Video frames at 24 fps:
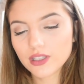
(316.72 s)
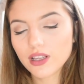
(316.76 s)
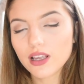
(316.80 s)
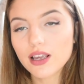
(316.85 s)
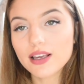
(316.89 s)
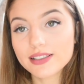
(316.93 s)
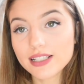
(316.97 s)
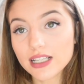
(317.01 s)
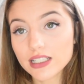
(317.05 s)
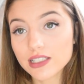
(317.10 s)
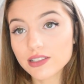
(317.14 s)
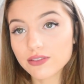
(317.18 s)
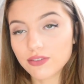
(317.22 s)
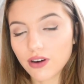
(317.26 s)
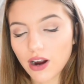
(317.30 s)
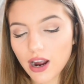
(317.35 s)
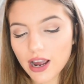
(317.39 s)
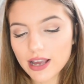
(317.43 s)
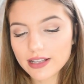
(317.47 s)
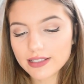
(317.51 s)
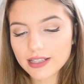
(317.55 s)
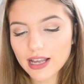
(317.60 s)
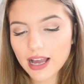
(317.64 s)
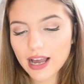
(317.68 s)

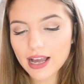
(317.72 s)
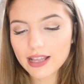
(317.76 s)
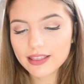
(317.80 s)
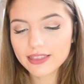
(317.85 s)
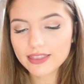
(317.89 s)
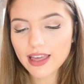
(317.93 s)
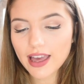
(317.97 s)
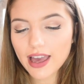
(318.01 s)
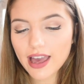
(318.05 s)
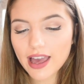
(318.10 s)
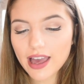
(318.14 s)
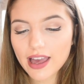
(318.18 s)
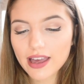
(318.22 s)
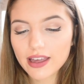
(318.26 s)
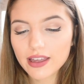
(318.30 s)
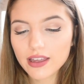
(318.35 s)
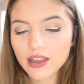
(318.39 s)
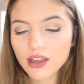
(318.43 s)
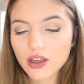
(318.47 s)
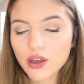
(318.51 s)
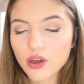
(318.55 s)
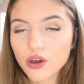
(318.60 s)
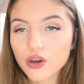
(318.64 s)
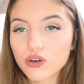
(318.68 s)
Accessorize, and they're
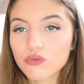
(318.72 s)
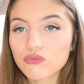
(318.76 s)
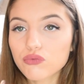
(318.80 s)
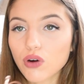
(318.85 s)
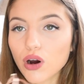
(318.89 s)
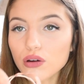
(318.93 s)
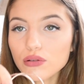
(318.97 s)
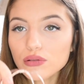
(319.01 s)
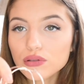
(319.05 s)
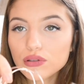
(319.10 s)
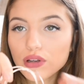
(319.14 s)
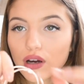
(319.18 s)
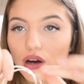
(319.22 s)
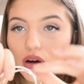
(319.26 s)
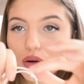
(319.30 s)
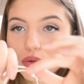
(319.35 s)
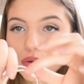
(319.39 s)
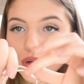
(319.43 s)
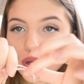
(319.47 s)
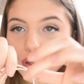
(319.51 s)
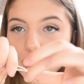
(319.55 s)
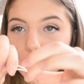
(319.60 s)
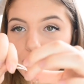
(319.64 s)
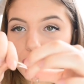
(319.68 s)
rose
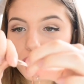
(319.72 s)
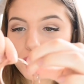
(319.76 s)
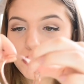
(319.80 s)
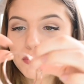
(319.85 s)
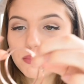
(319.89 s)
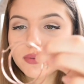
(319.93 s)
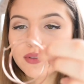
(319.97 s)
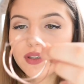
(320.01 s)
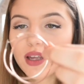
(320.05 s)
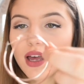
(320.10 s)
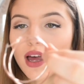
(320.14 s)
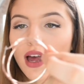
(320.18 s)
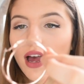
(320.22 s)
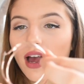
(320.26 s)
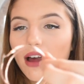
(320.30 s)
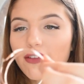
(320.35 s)
gold hoops.